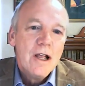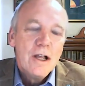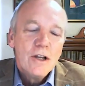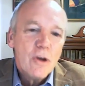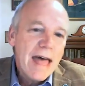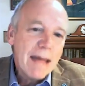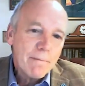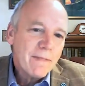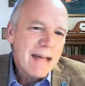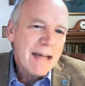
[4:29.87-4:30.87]
So that
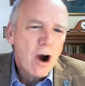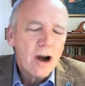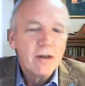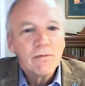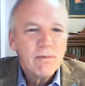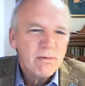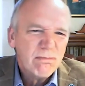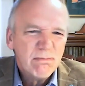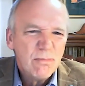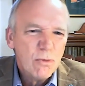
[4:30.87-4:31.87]
part
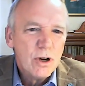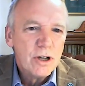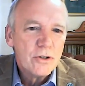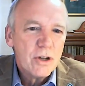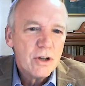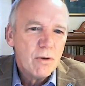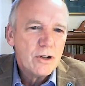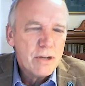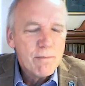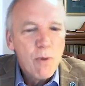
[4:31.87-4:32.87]

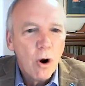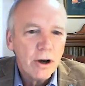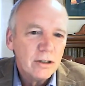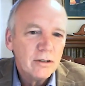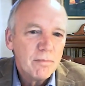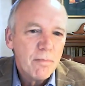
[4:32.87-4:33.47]
was important,